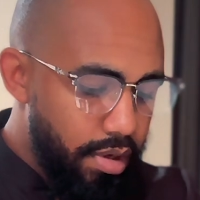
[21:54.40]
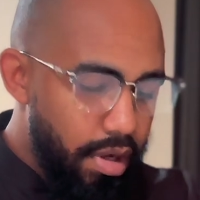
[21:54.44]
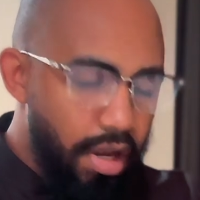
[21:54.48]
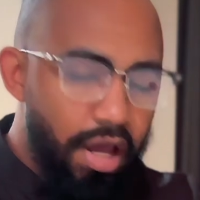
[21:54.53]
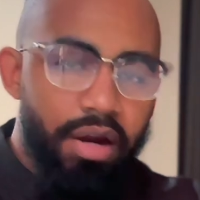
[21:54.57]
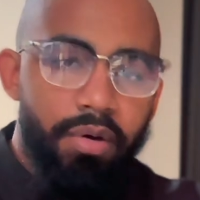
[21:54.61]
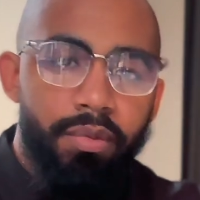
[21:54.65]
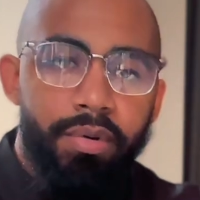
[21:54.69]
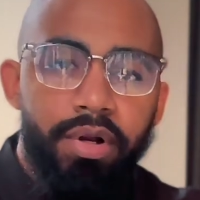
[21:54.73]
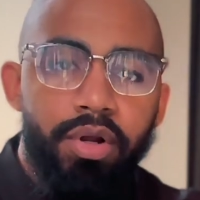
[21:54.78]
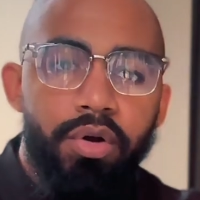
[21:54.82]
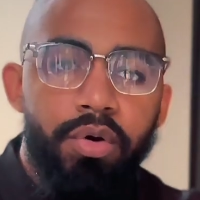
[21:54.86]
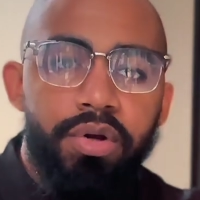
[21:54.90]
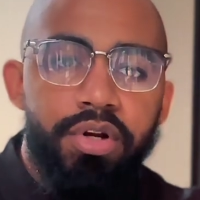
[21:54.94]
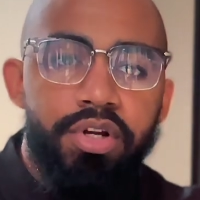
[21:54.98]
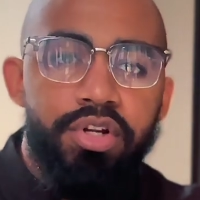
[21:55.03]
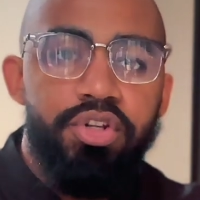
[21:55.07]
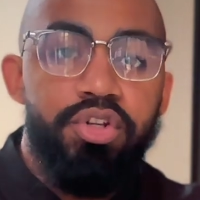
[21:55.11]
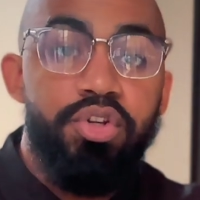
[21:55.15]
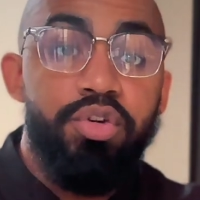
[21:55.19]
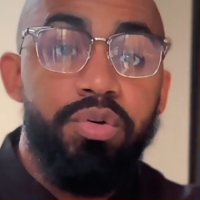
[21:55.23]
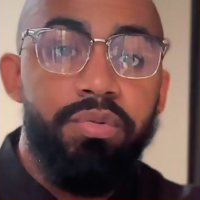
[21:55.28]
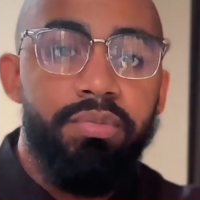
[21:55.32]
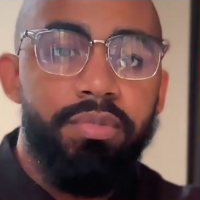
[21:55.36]
I don't want to go into
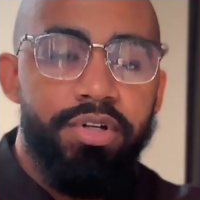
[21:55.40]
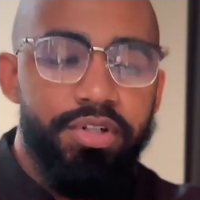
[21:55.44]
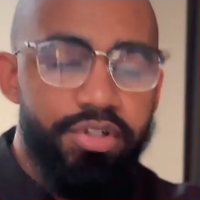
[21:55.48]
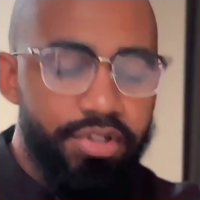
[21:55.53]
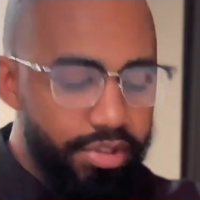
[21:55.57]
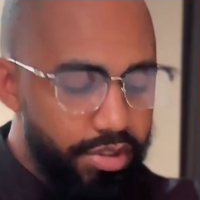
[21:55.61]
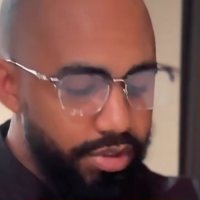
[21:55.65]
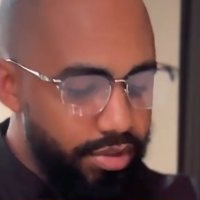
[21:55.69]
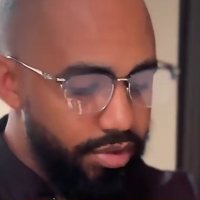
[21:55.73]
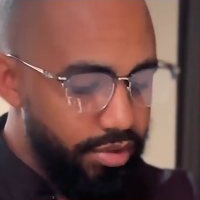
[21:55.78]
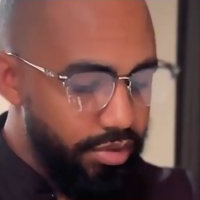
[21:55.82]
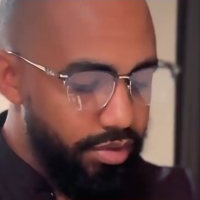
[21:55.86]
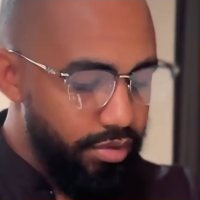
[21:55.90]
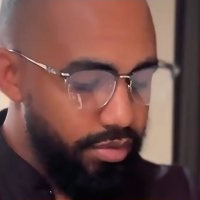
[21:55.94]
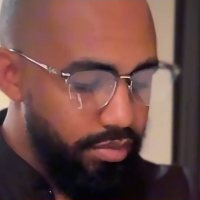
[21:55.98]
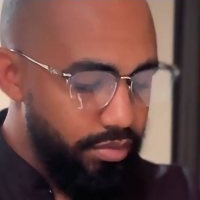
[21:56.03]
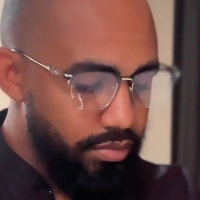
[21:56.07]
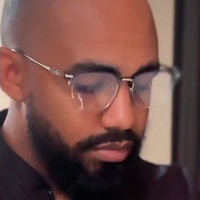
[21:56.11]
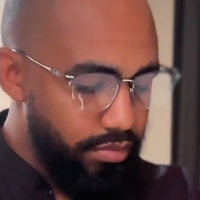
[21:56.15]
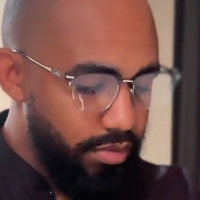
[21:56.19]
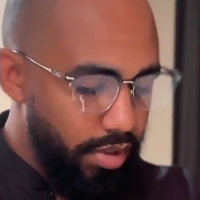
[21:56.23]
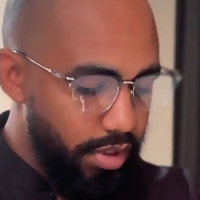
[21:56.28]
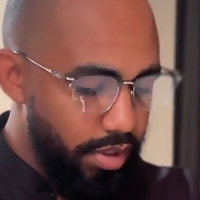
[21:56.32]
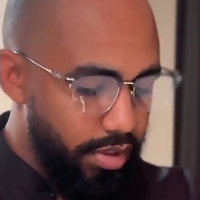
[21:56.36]
too much
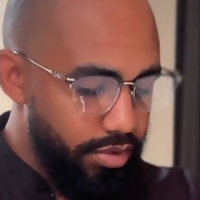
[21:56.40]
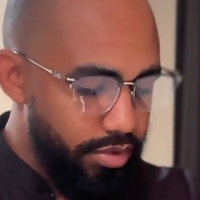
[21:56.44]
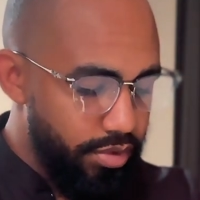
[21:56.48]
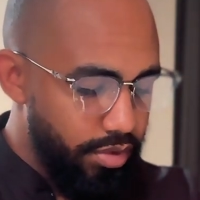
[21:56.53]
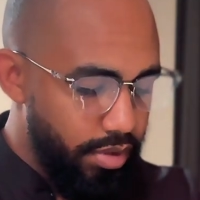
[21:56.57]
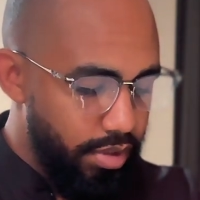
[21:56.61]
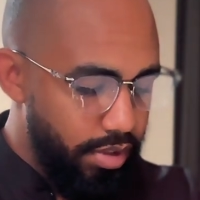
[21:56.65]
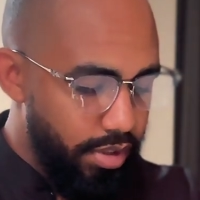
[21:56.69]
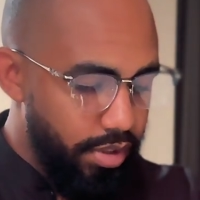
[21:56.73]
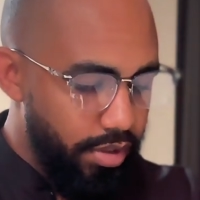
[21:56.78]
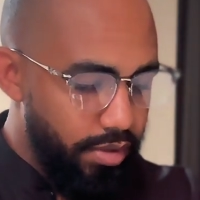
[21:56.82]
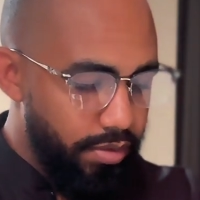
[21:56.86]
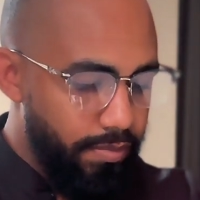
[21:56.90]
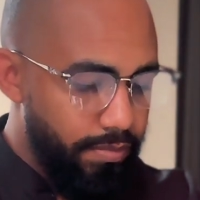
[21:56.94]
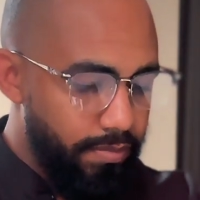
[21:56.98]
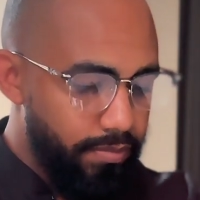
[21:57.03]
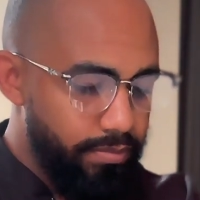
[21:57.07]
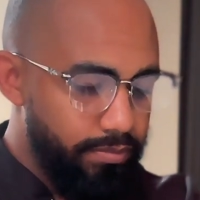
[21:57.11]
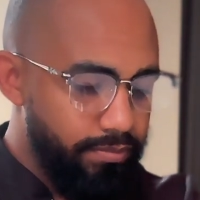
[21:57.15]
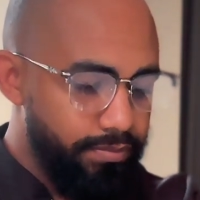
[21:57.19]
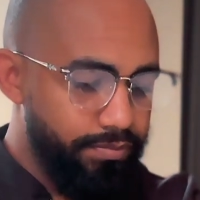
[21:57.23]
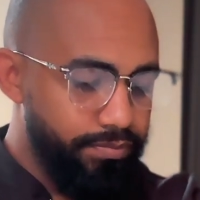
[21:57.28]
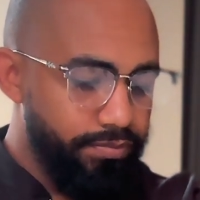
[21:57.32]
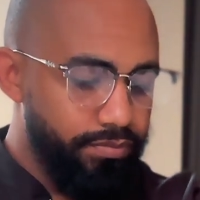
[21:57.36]
detail, right? So like
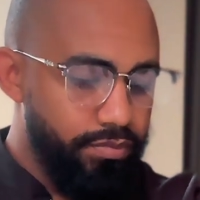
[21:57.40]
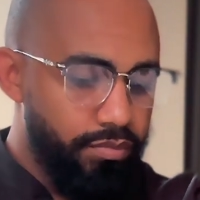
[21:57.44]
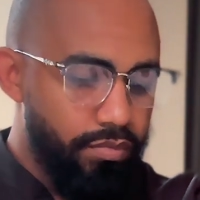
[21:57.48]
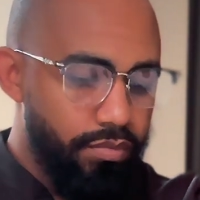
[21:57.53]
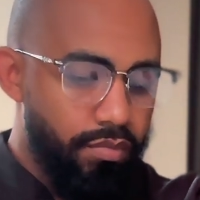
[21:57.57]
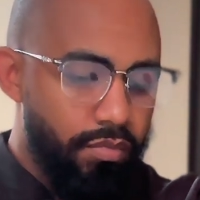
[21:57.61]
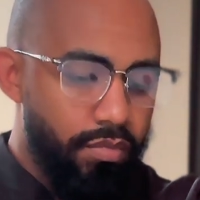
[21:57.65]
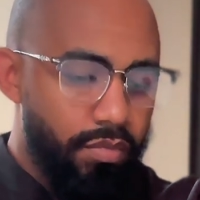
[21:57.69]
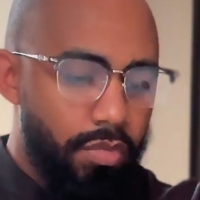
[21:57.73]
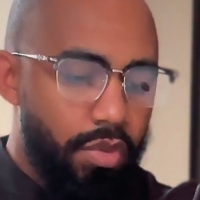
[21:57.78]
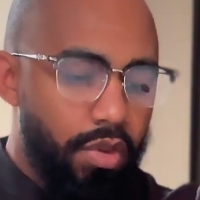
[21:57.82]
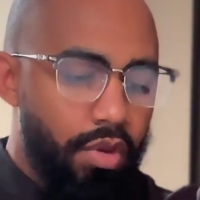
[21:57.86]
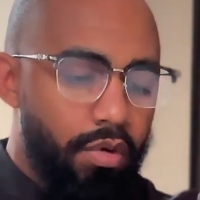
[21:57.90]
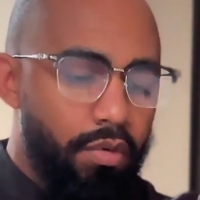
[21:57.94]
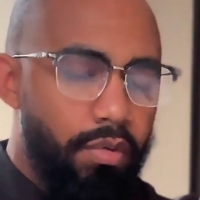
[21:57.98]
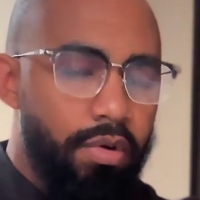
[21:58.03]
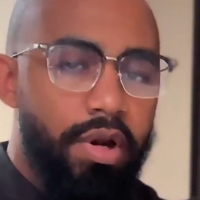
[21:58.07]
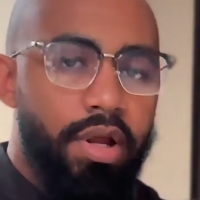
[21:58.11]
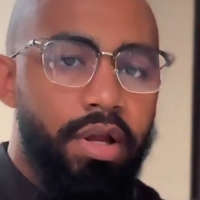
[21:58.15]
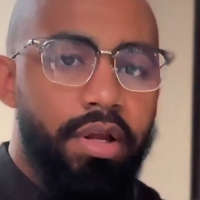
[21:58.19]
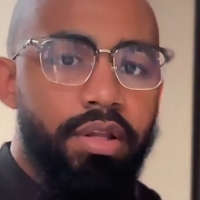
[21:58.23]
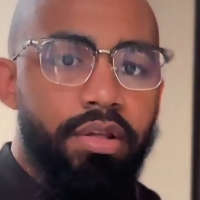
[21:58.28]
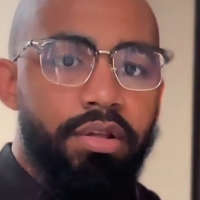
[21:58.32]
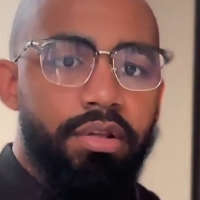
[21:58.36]

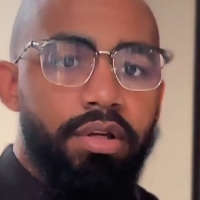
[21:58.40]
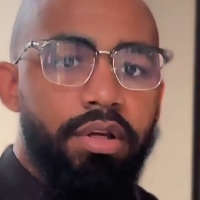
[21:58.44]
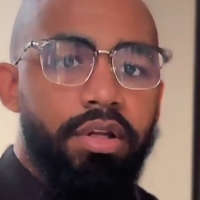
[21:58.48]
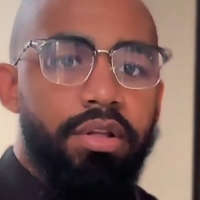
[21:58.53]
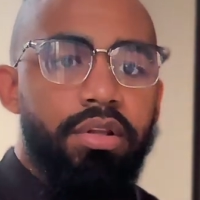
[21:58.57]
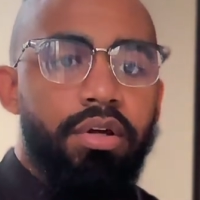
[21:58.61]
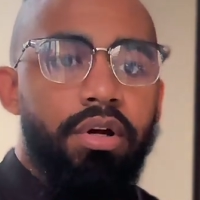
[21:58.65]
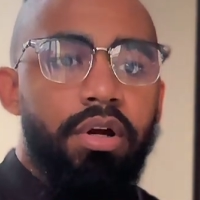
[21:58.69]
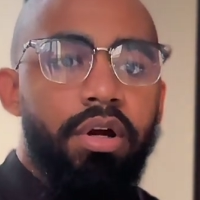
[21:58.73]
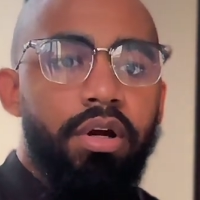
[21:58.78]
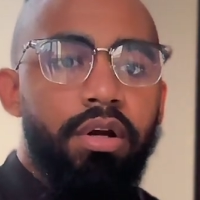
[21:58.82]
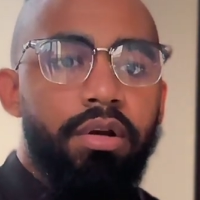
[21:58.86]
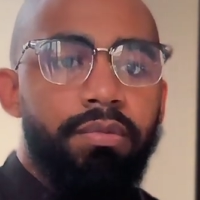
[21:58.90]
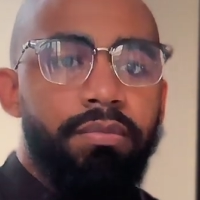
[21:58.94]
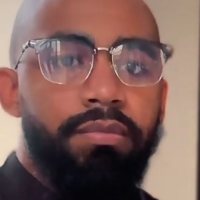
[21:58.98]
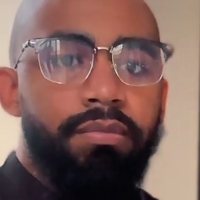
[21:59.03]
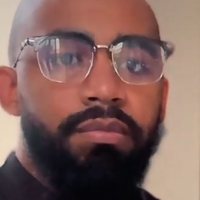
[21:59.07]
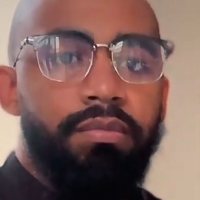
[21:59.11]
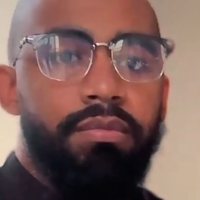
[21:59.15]
when I can look at the art,